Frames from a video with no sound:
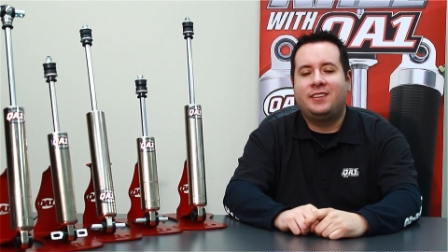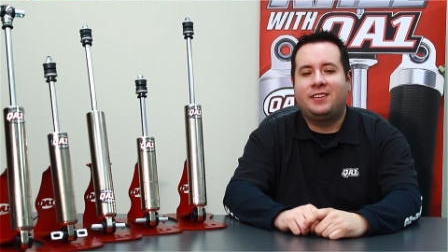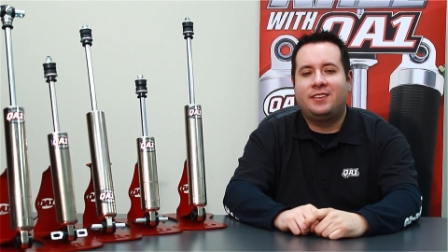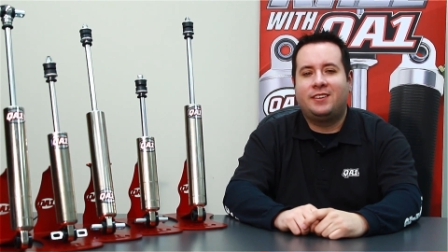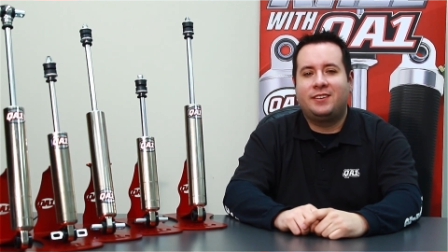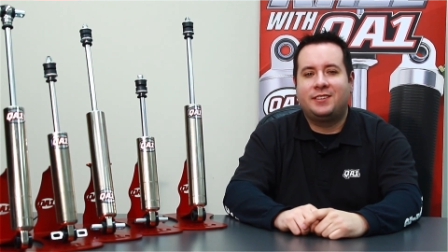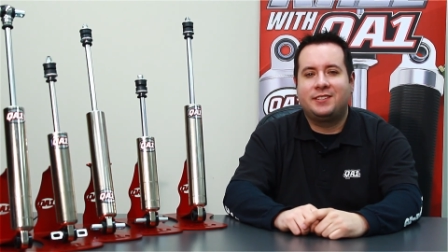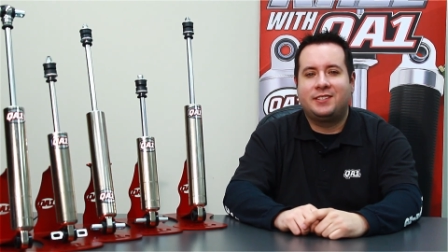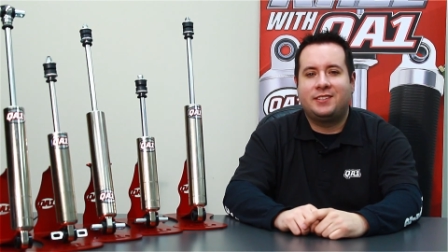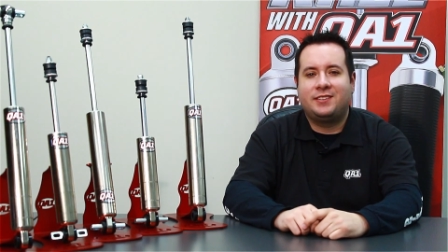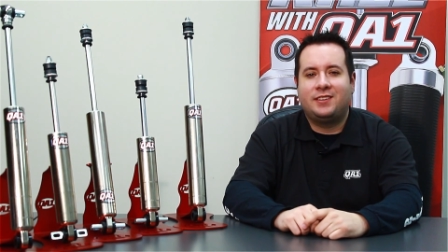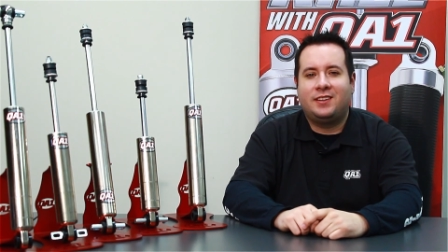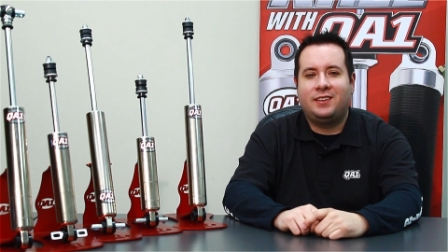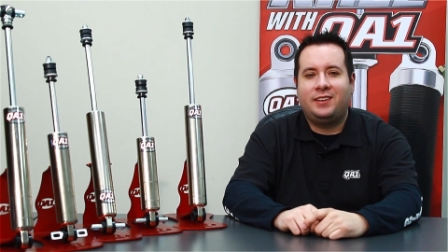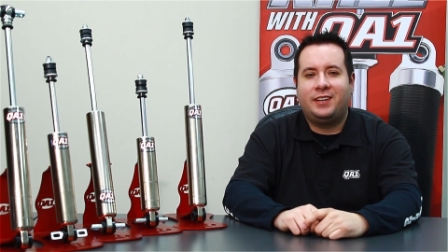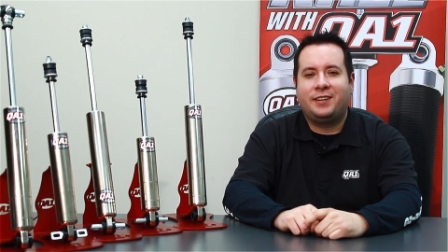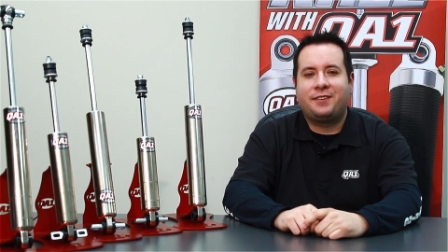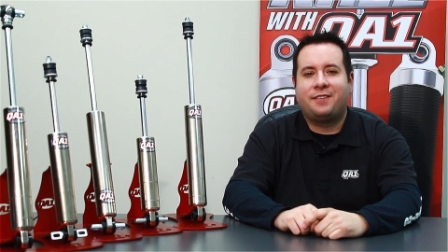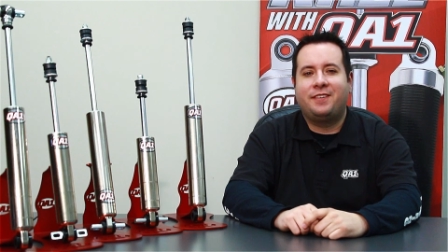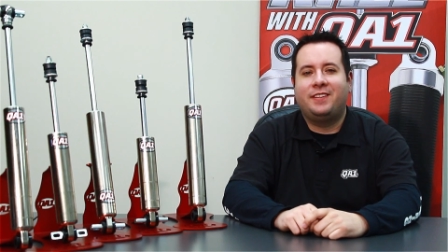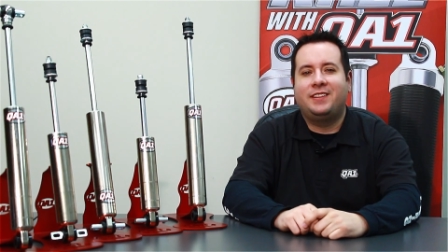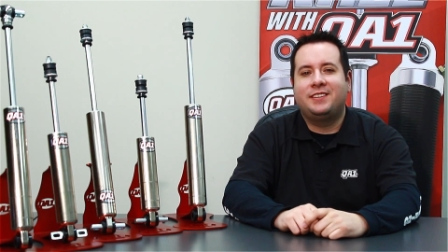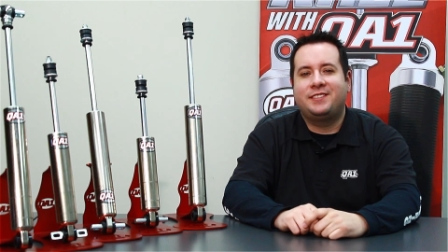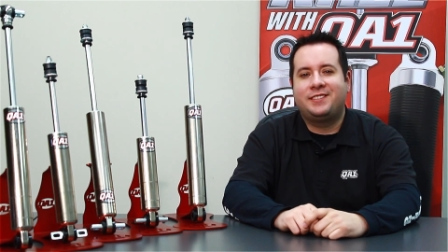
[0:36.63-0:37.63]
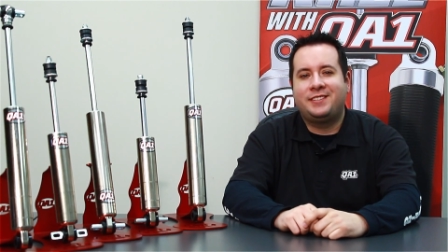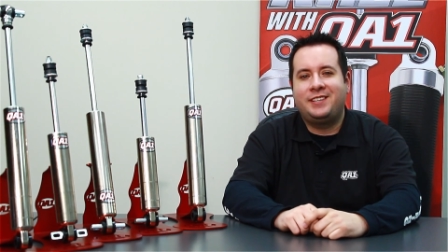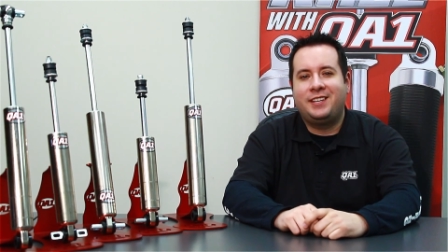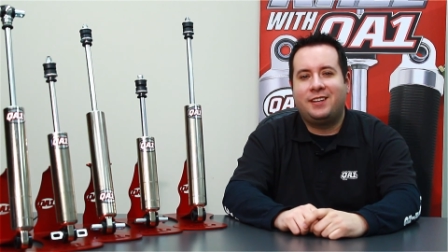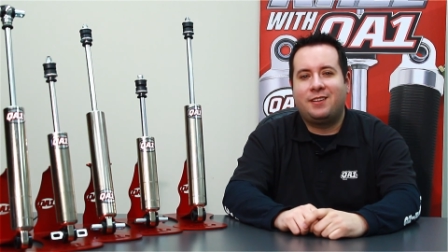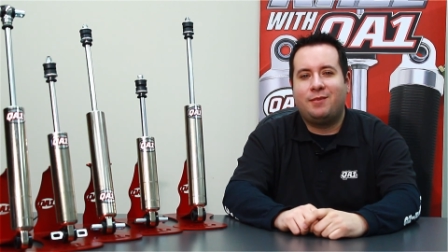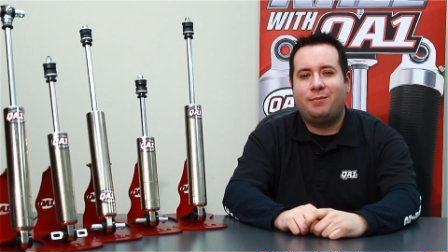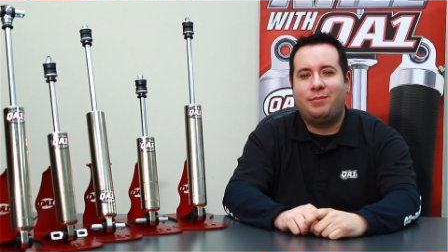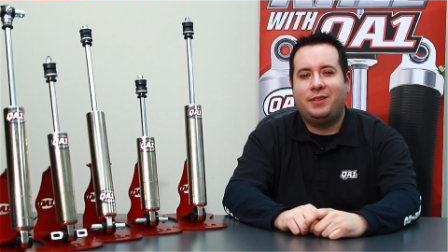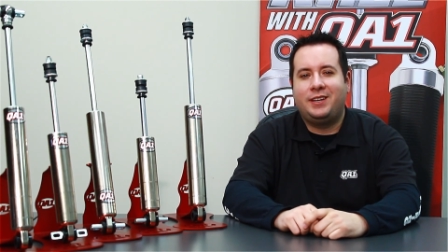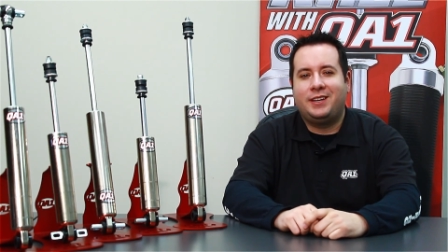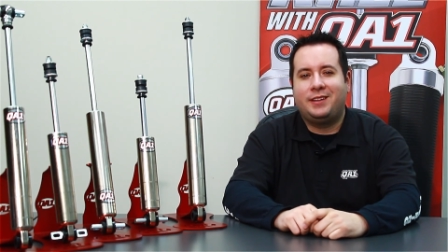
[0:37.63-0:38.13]
are its electroless
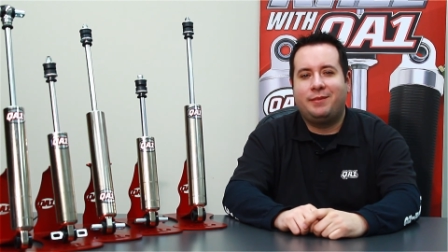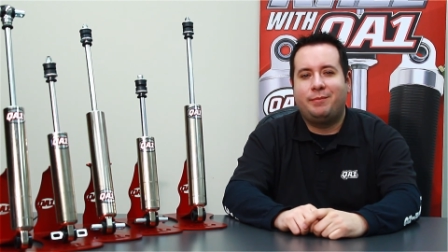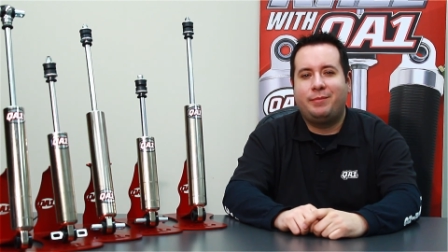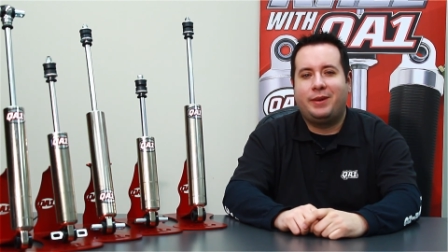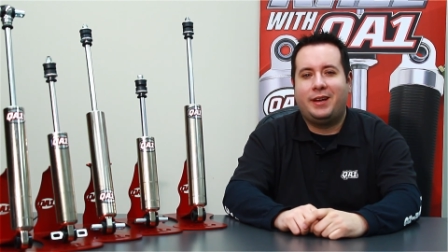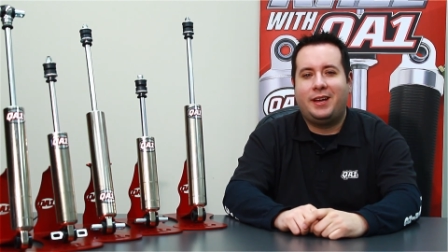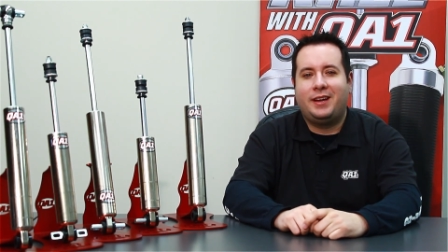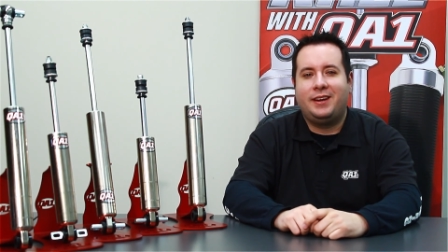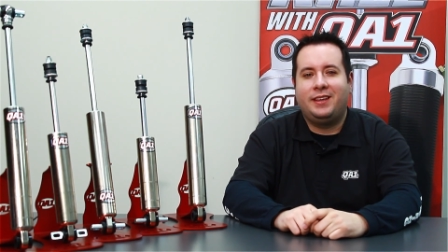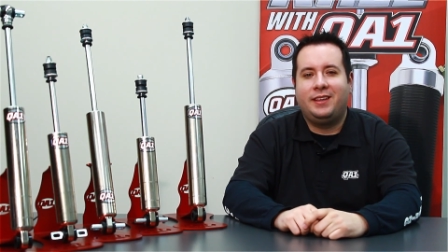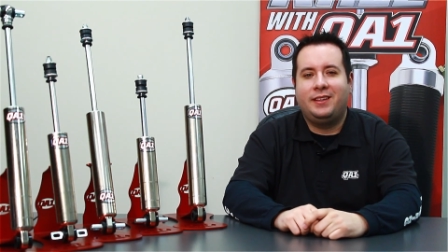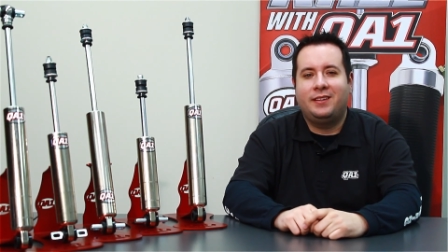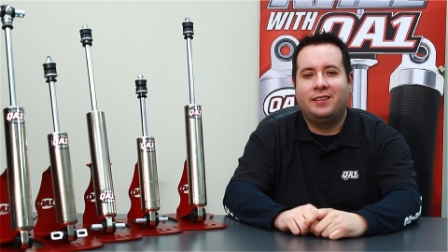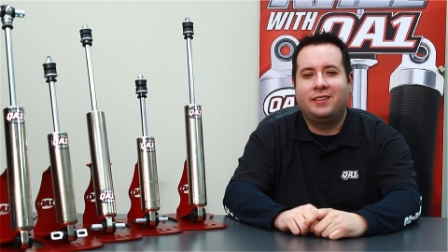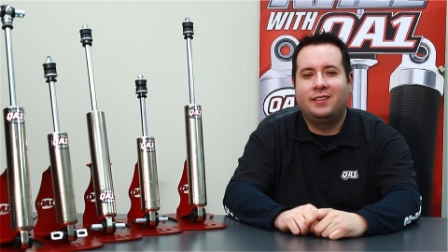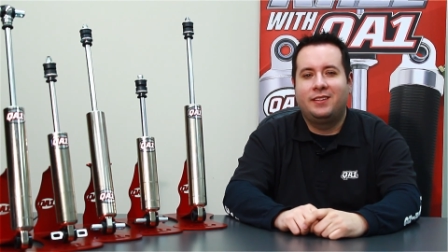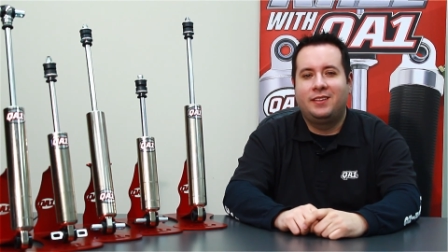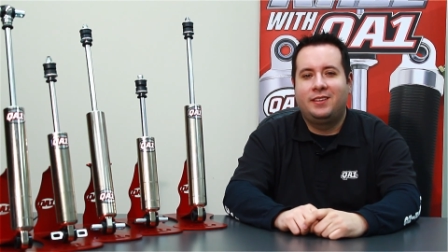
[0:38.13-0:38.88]
nickel plated body,